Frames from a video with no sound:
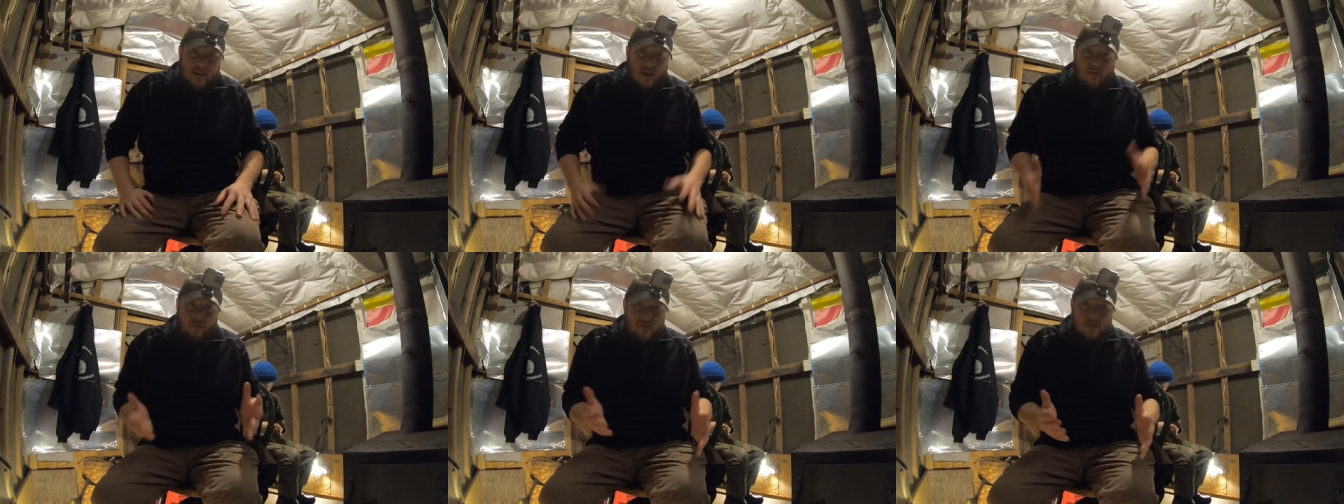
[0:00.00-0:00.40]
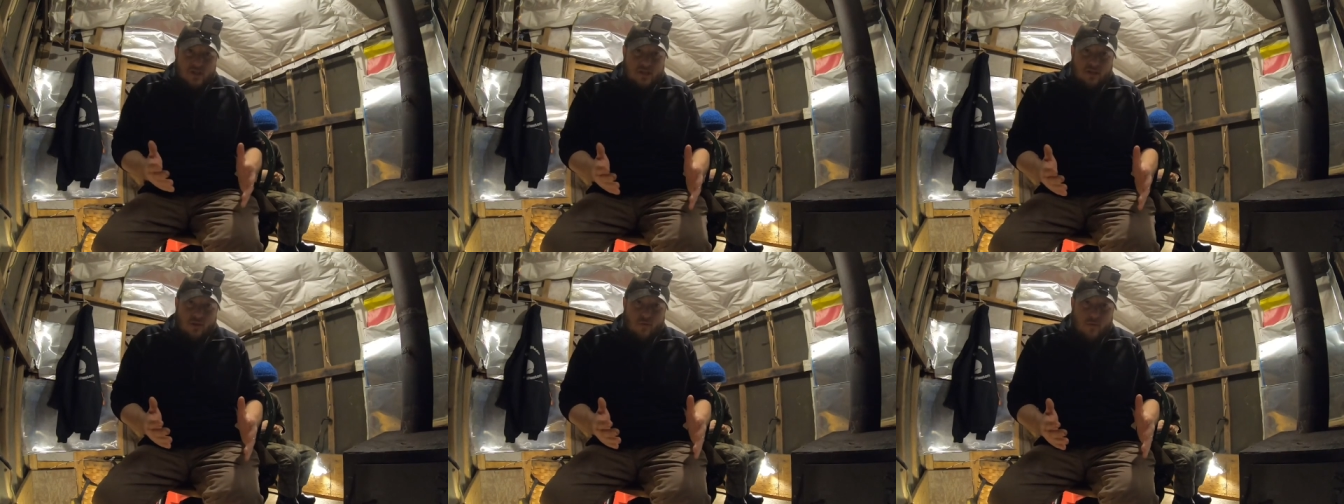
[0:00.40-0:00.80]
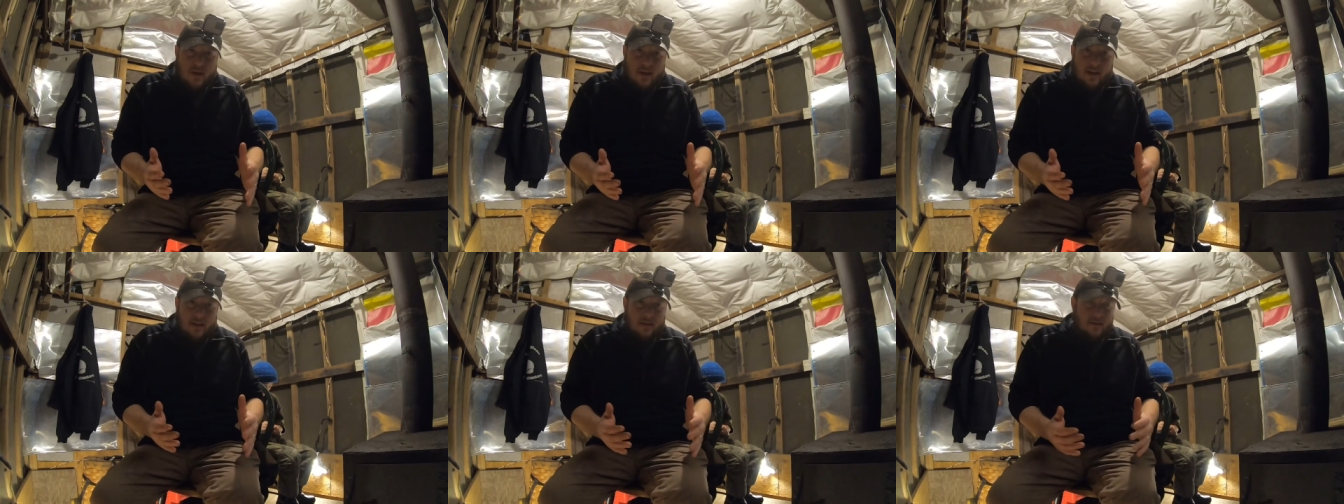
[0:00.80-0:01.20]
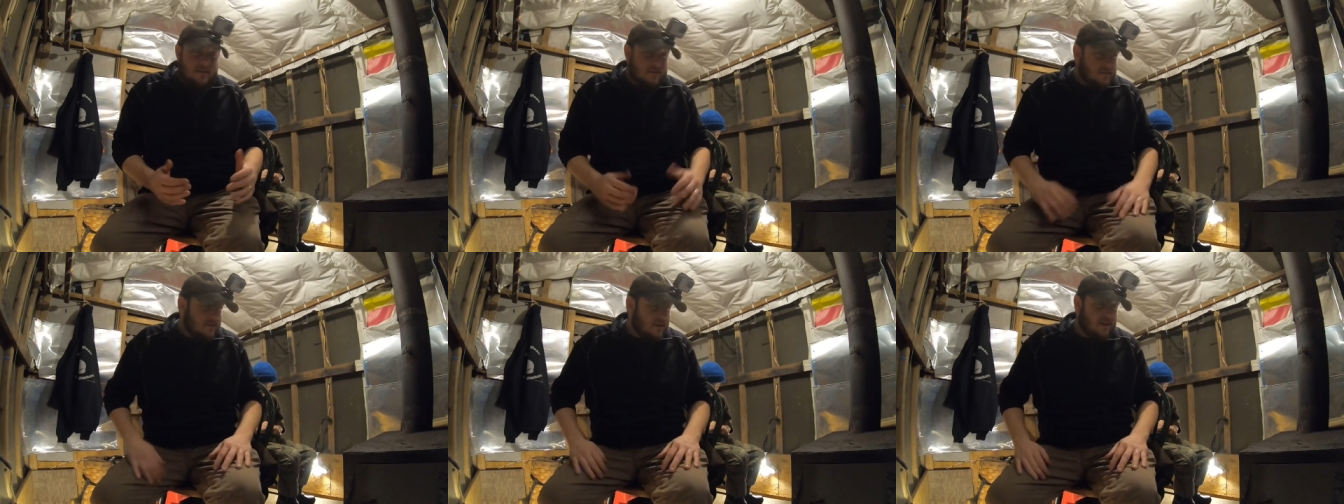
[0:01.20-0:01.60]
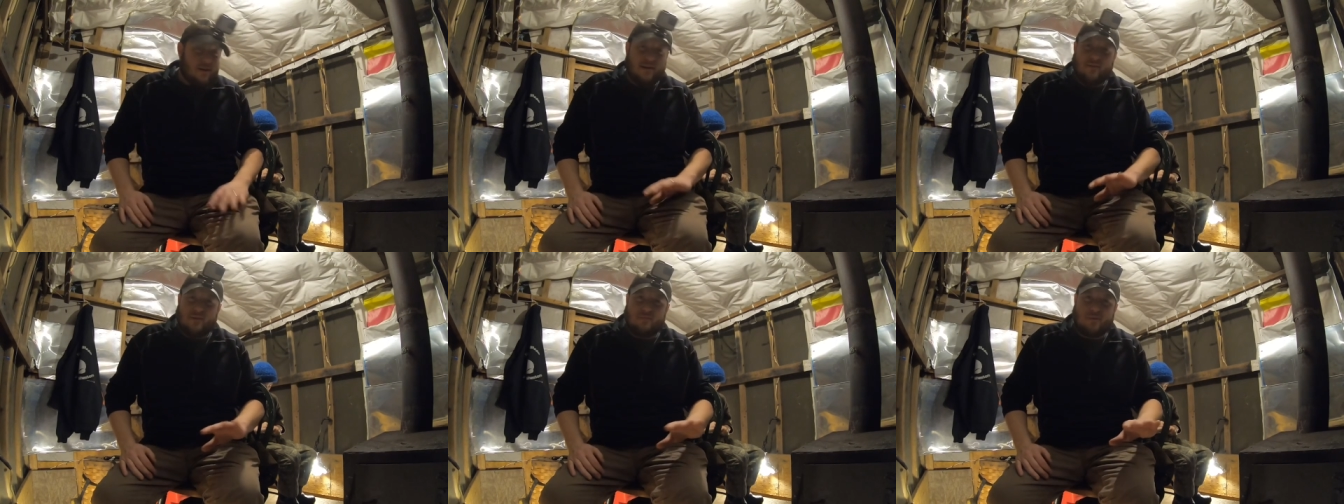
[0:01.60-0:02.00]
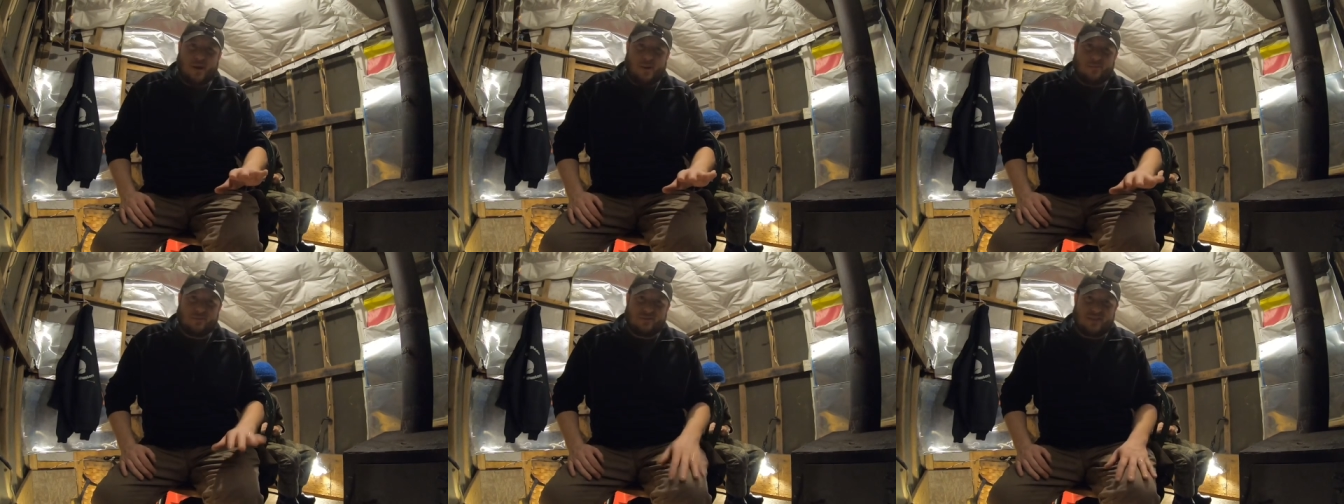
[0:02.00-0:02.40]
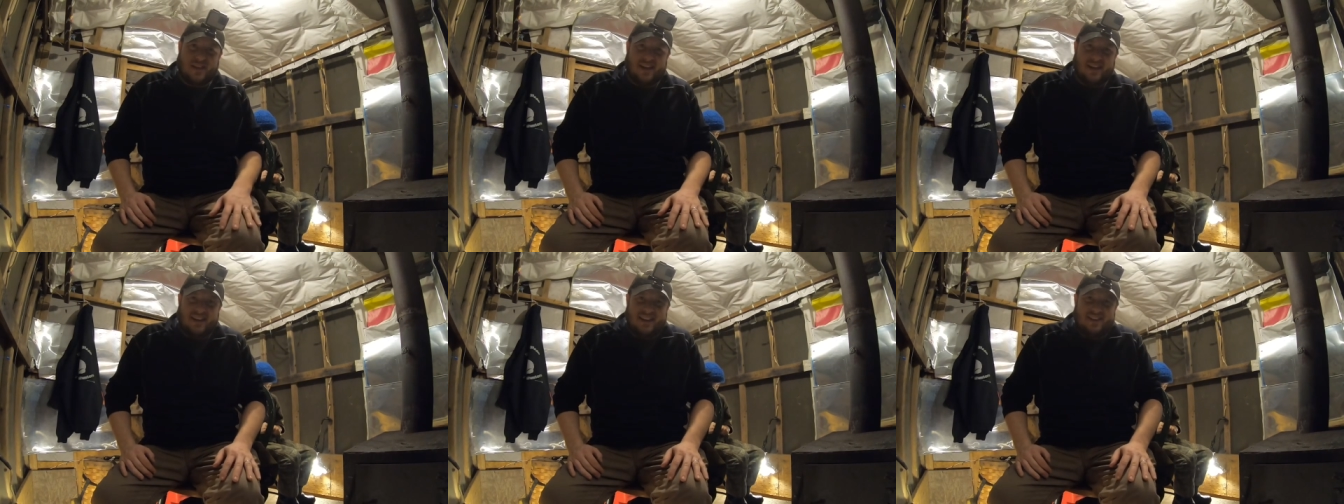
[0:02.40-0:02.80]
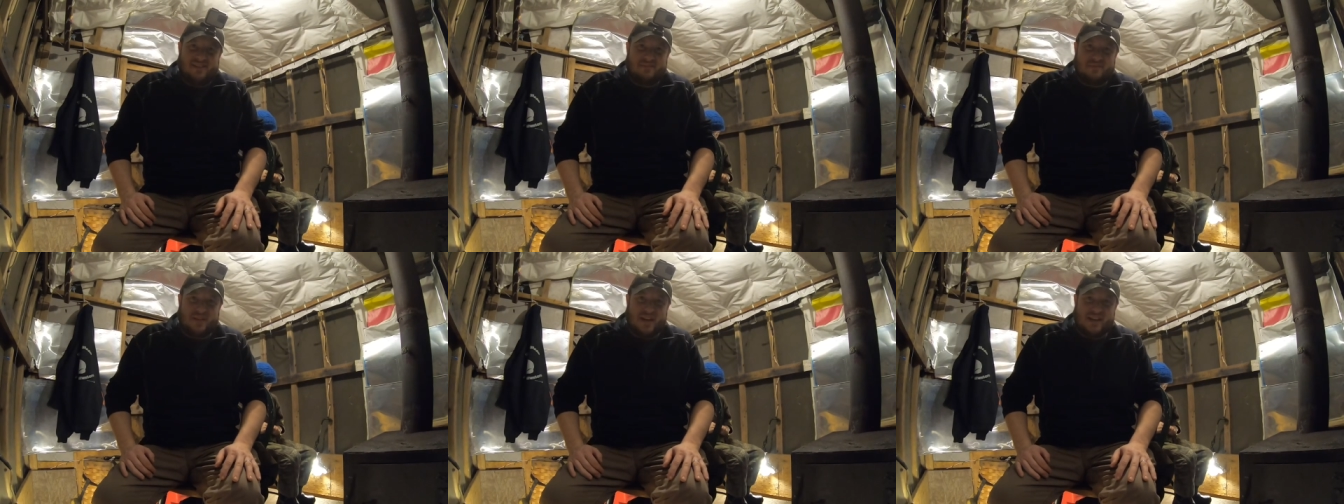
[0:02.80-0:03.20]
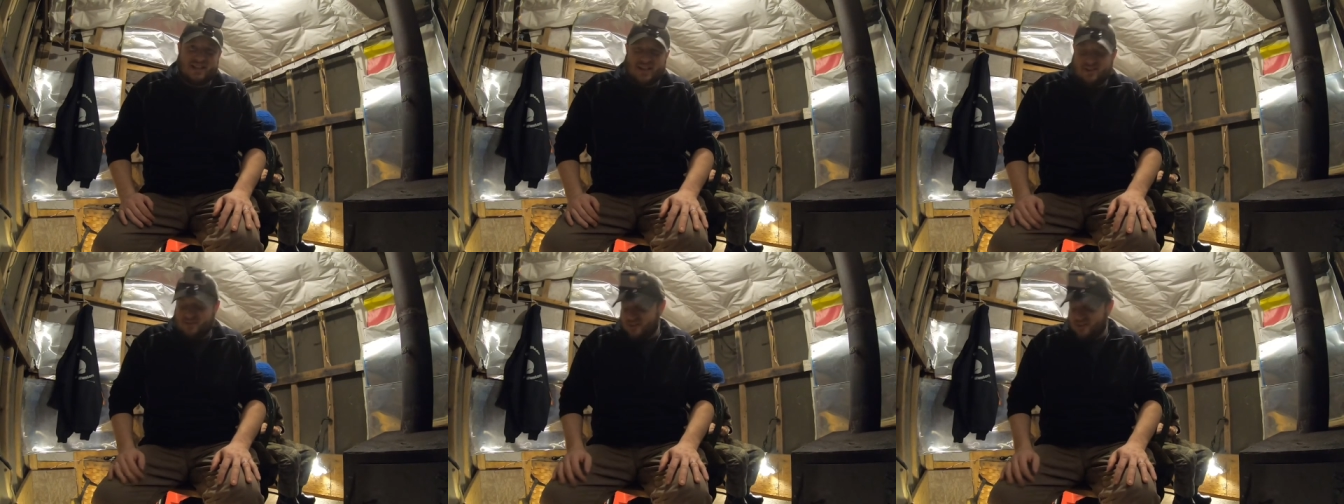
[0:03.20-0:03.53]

out fishing the old man. I don't have any problems with that. I'm glad he's having a